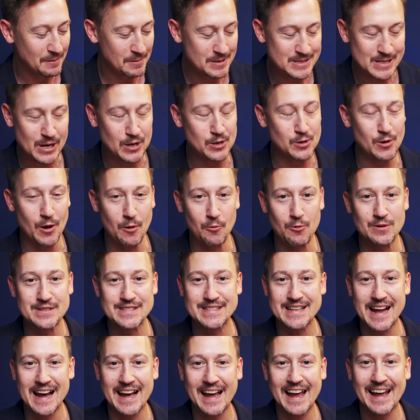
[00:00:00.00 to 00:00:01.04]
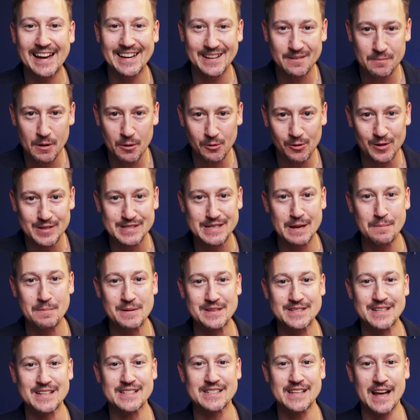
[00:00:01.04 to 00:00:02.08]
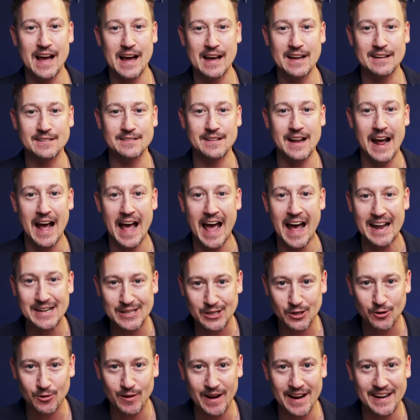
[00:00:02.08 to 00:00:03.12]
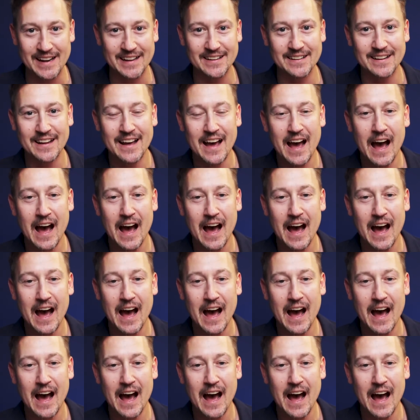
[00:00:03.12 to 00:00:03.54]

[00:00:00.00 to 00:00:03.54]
me tell you, I was not handed my real estate business. I had to create it.